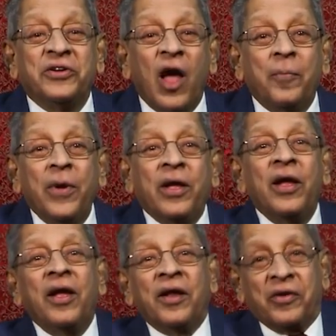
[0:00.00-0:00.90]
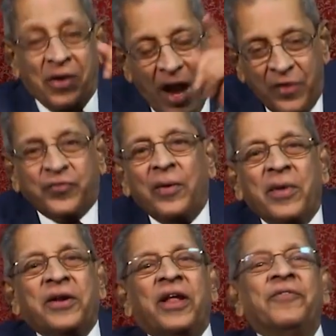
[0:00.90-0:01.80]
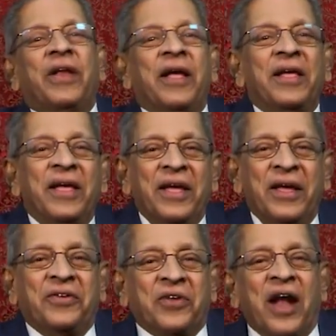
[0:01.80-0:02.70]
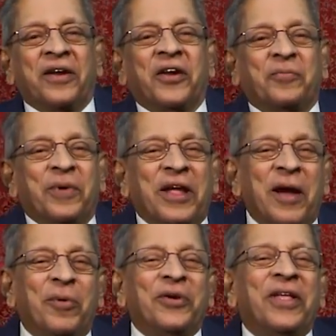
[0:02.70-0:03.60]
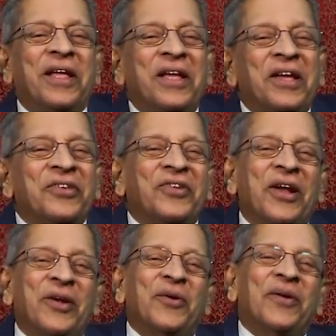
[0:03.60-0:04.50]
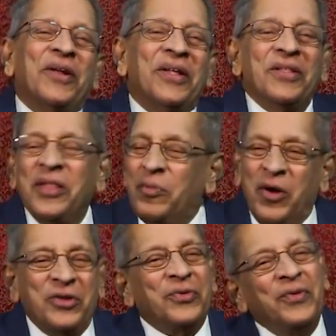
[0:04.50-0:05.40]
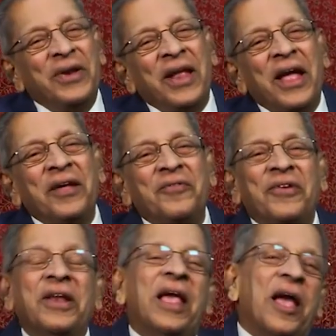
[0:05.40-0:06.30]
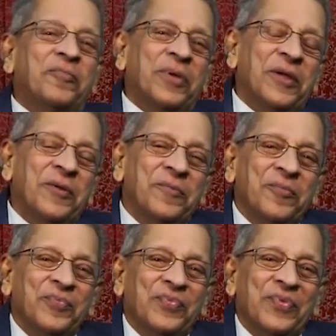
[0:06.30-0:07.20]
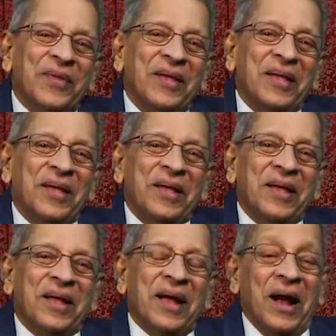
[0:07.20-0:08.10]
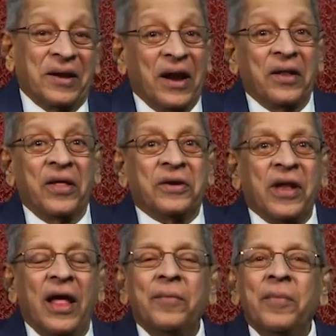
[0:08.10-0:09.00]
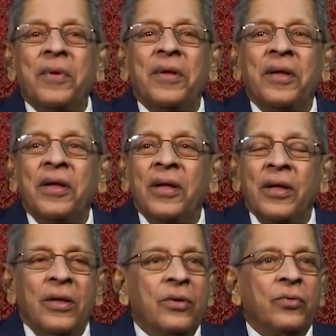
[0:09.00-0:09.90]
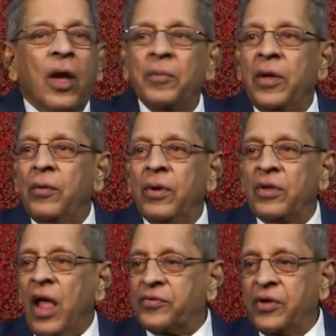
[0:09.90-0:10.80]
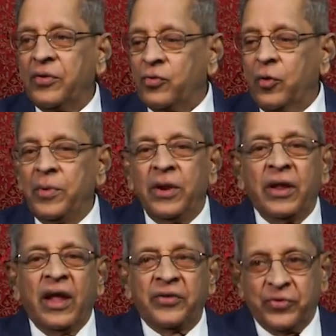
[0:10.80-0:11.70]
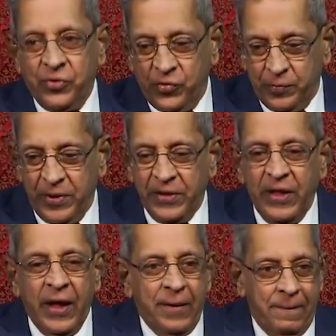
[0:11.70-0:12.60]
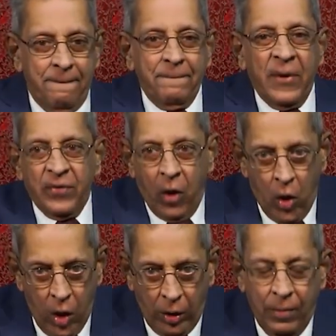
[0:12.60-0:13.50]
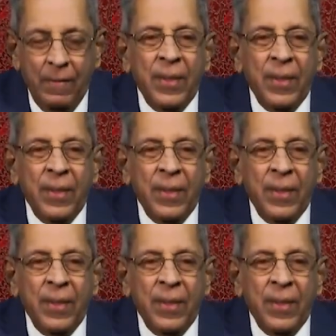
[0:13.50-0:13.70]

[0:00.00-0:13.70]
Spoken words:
topic right from that evening. He started speaking about the childhood. The boys were very happy. At another time, Swami was asking so many guests to speak there in the hall.